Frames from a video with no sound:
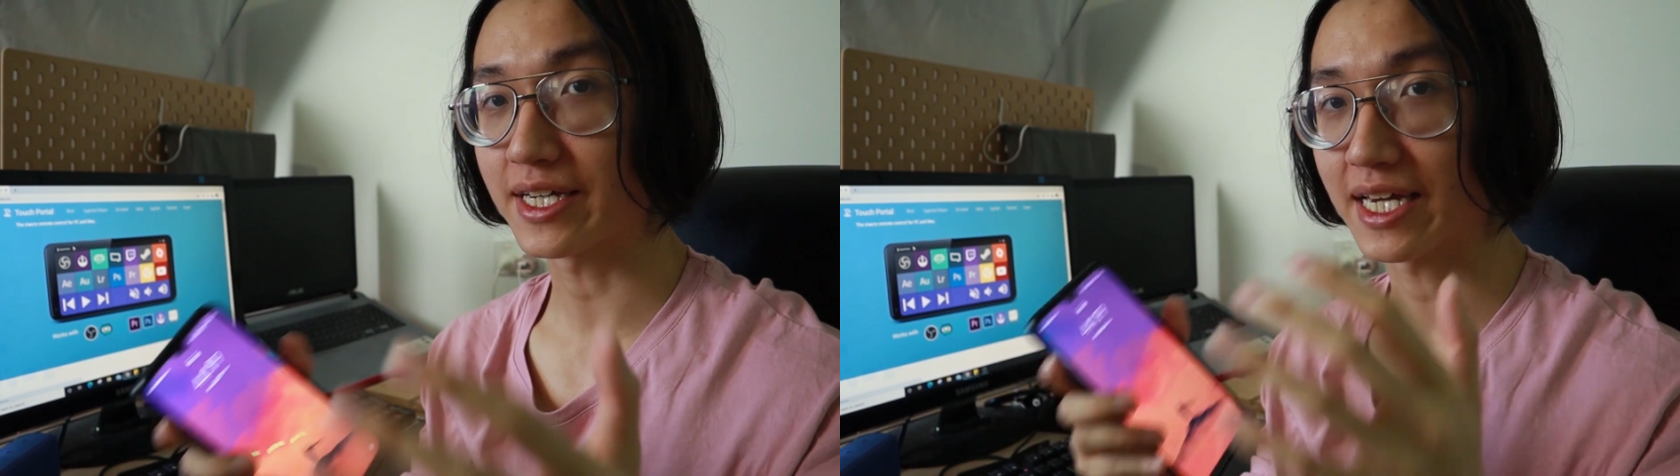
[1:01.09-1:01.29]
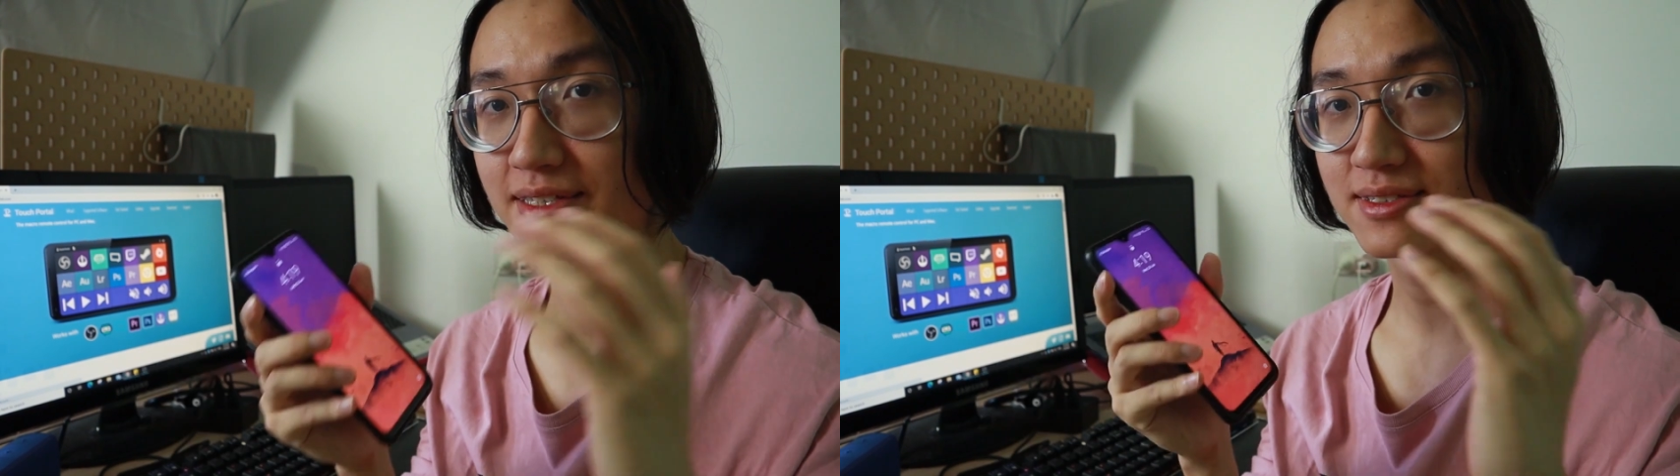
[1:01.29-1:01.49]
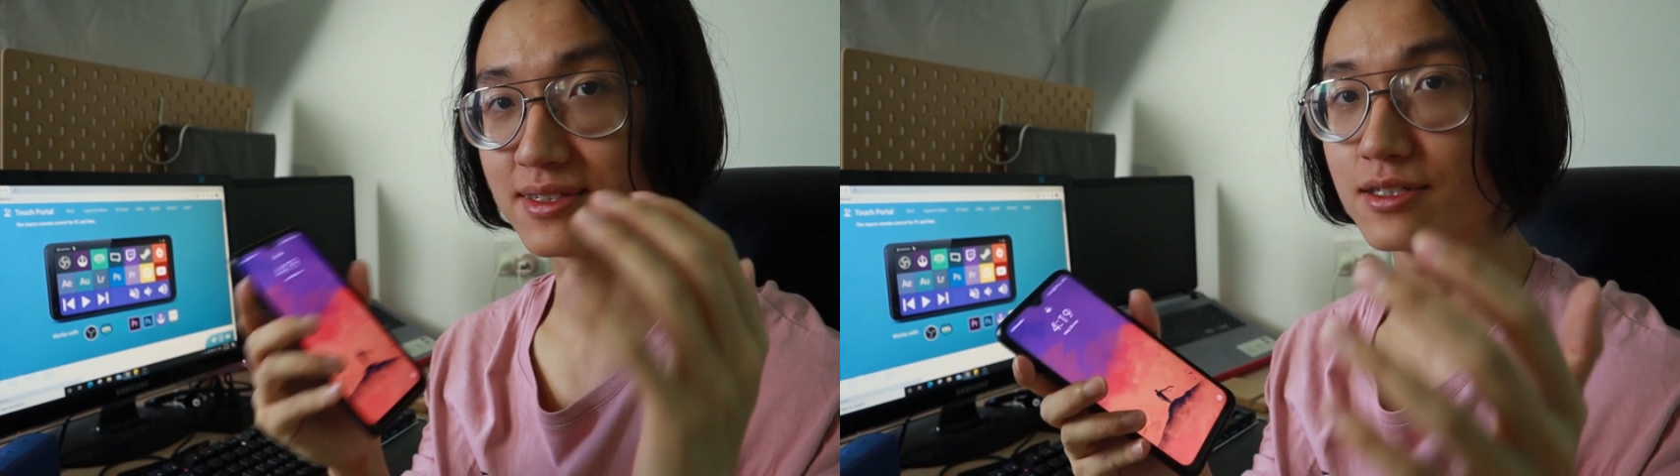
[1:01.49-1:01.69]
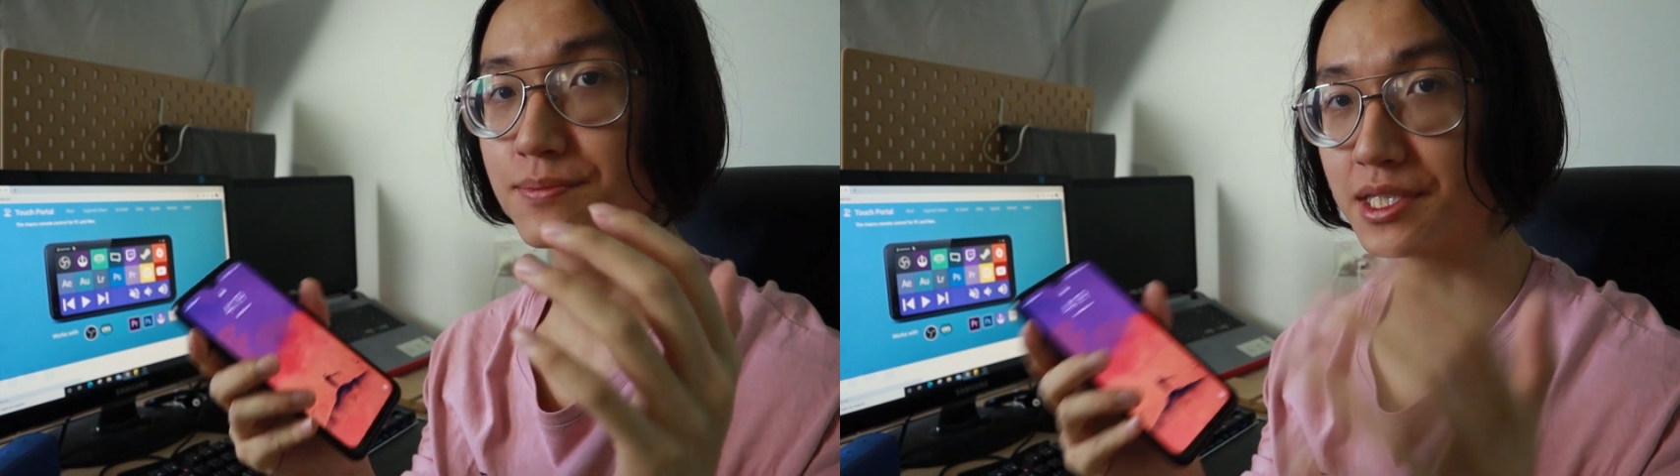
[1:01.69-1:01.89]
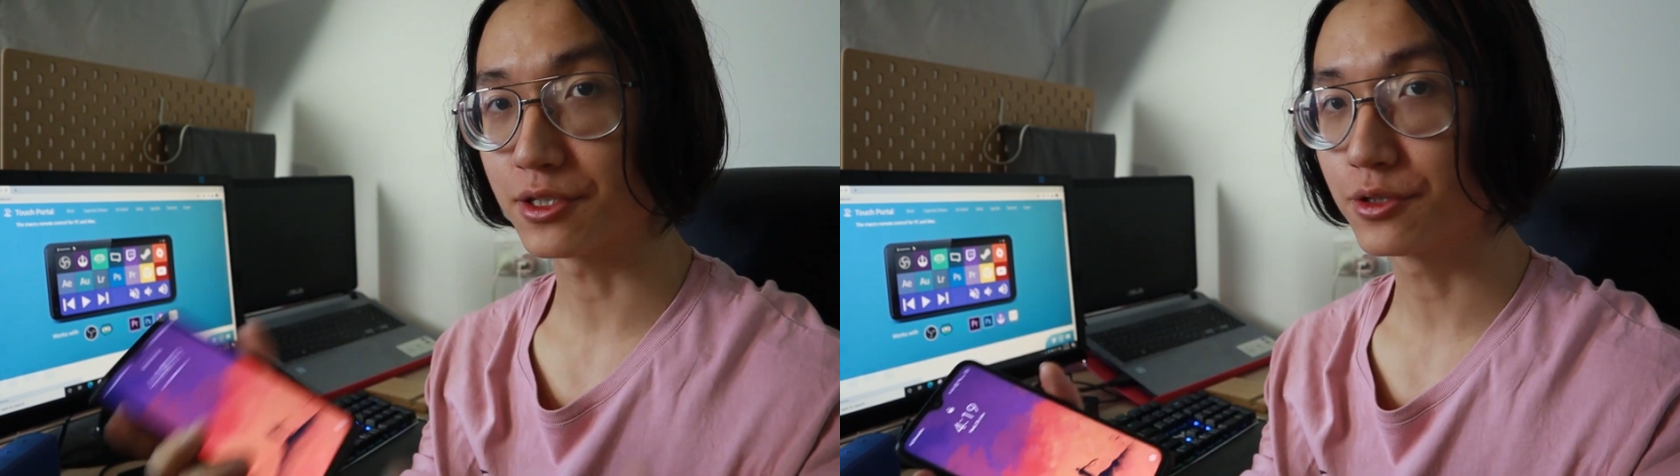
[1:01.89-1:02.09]
that can still
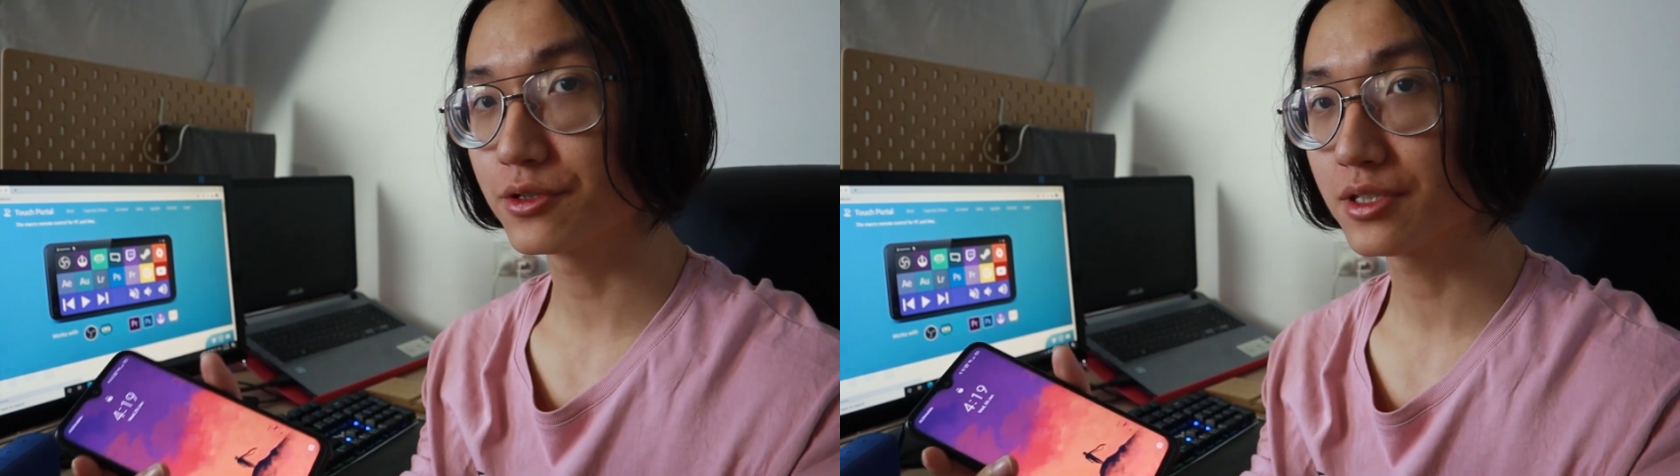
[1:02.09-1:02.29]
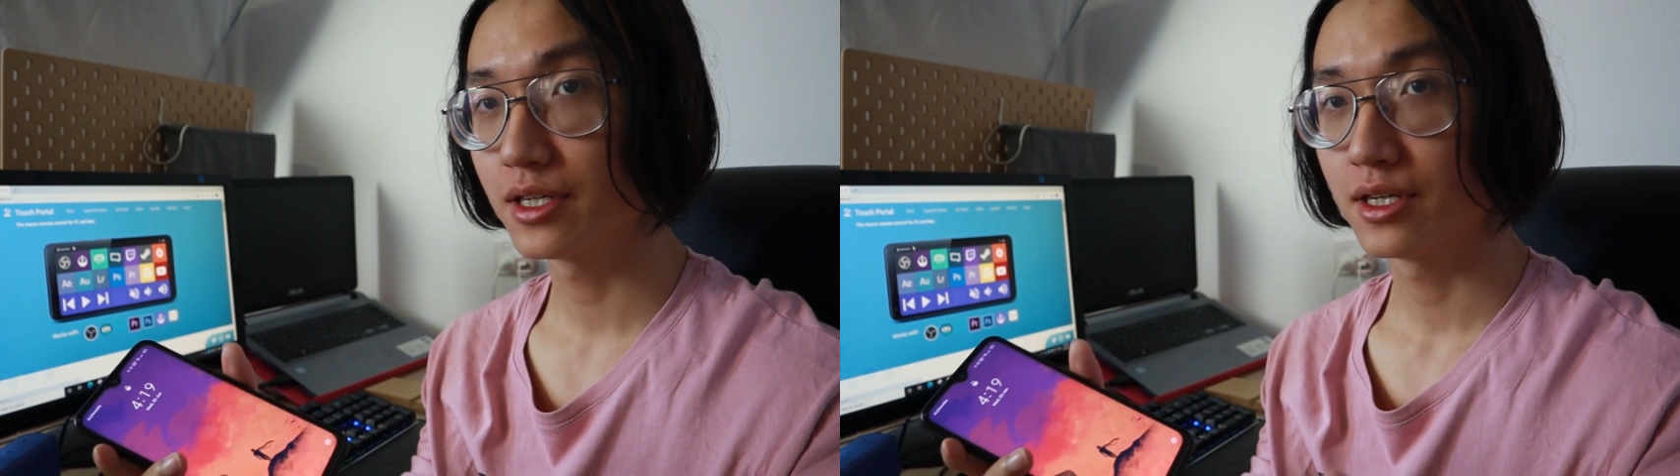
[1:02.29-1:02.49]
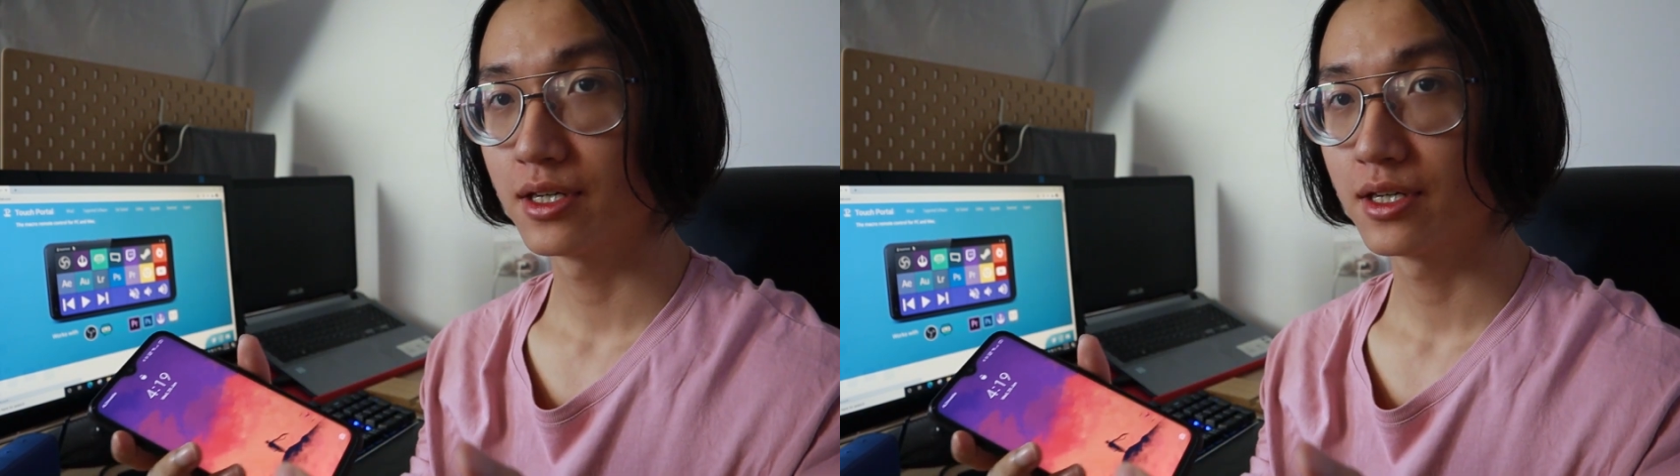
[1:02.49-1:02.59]
be used.